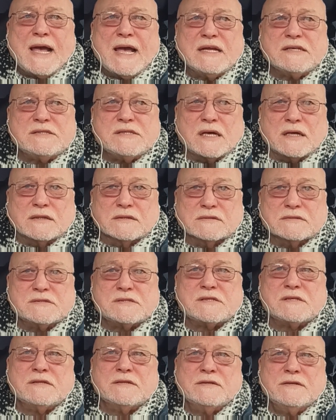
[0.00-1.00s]
adult
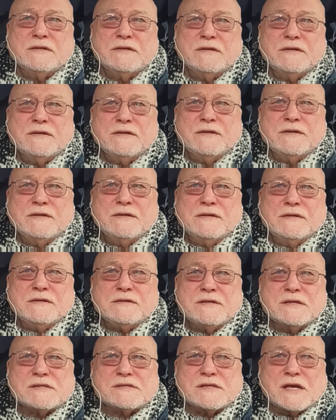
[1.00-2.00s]

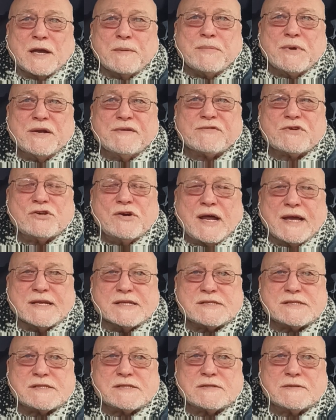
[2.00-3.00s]
disciple of
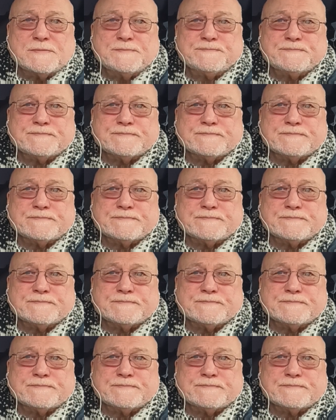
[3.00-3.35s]
Christ.